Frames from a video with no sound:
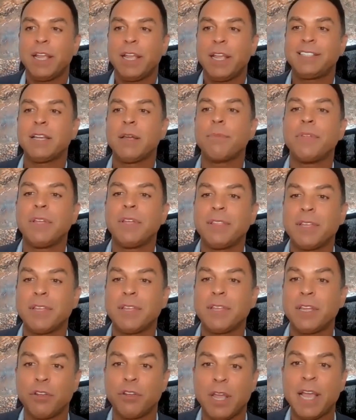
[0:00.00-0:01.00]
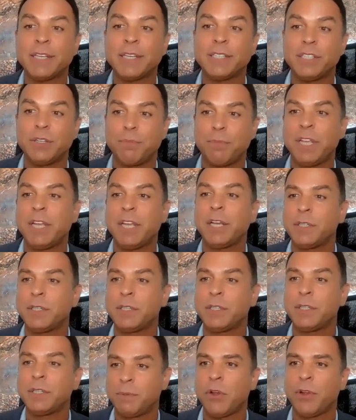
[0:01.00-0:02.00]
It's something that has to be
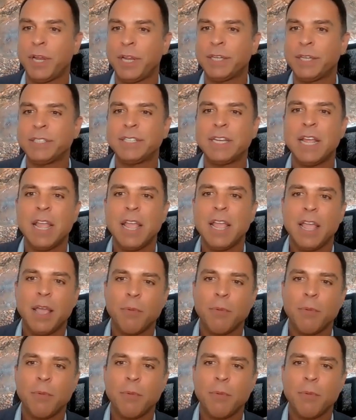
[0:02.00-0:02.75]
experienced.